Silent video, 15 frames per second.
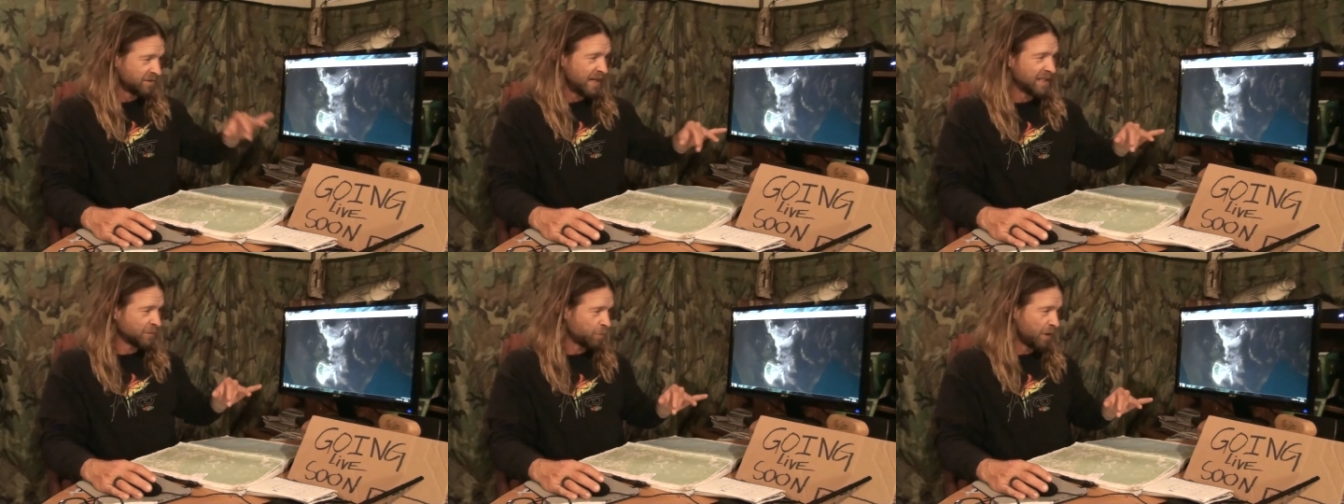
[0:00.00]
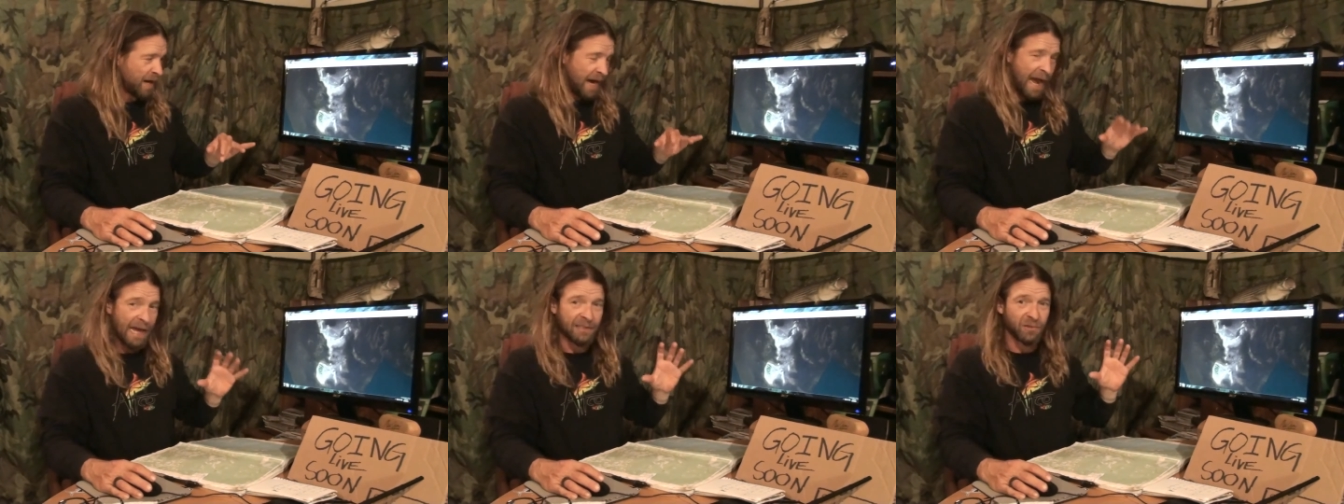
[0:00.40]
So that's where
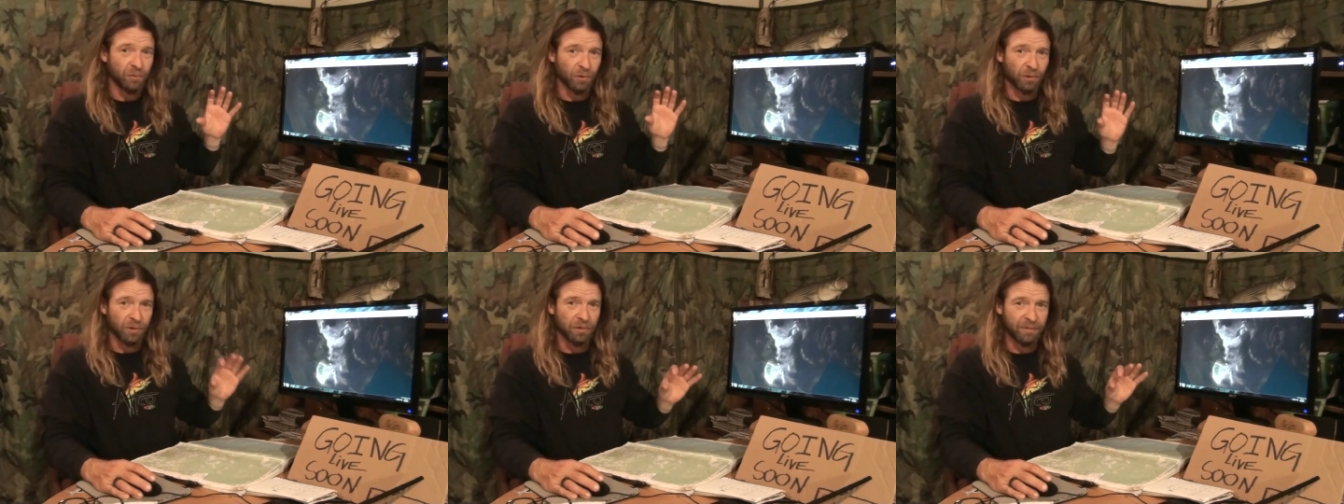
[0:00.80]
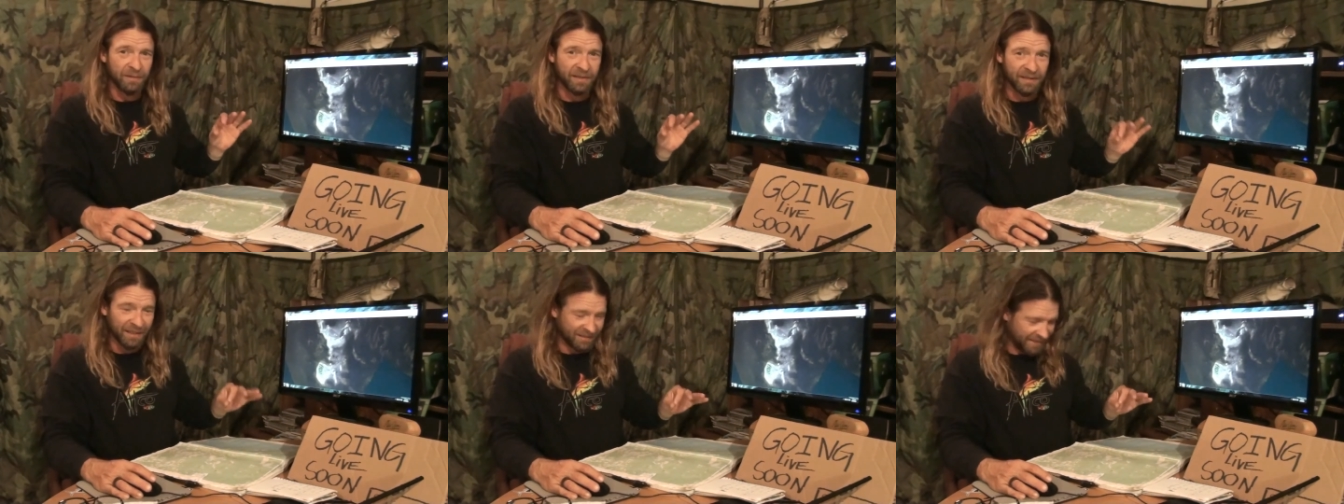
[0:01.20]
I had to learn
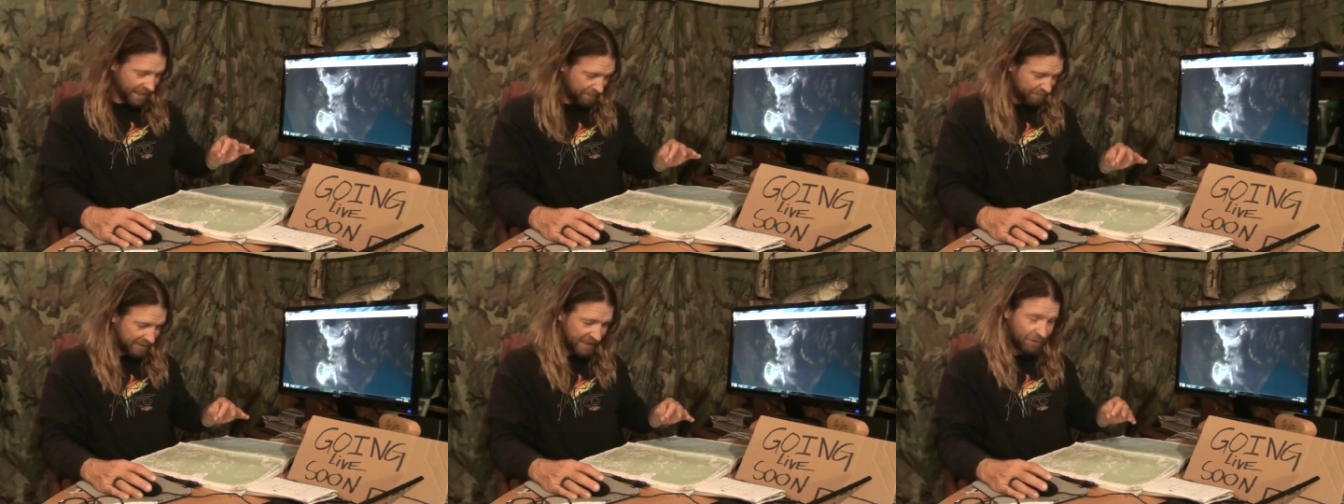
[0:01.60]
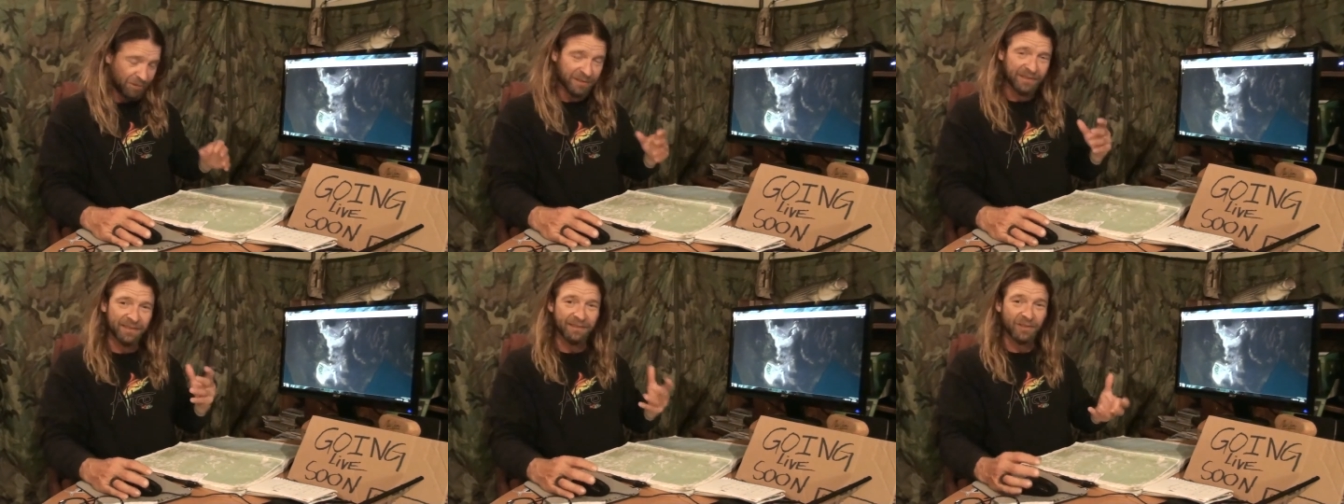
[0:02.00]
the duct tape
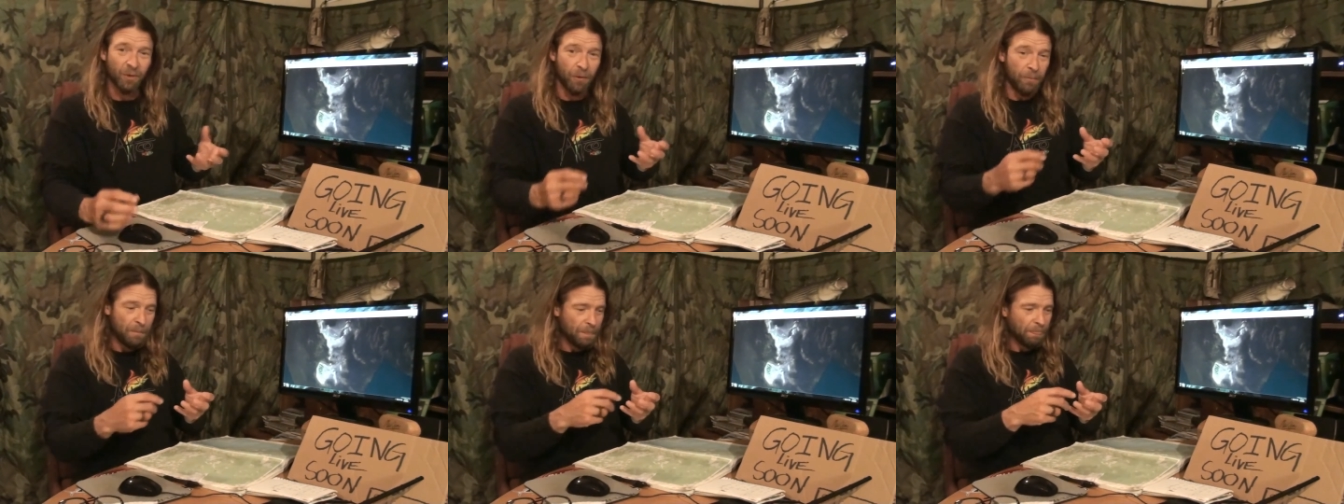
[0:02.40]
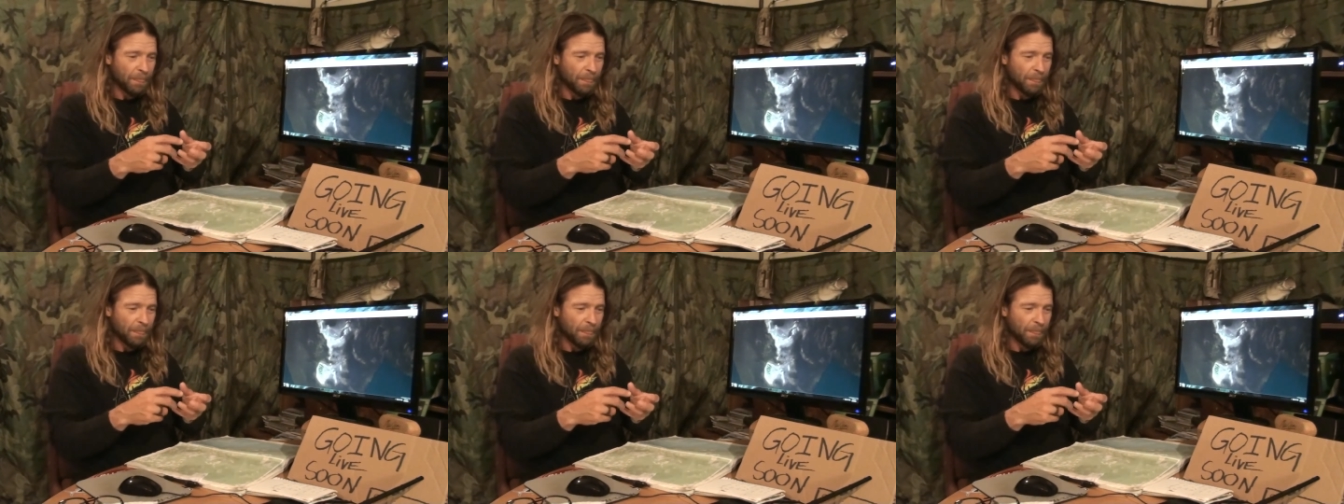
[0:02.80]
secrets. So